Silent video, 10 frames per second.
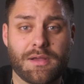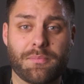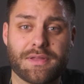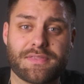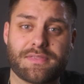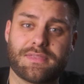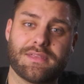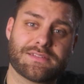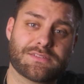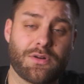But
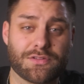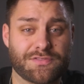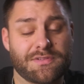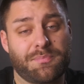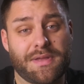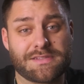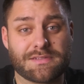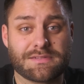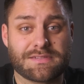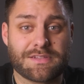this also depends on the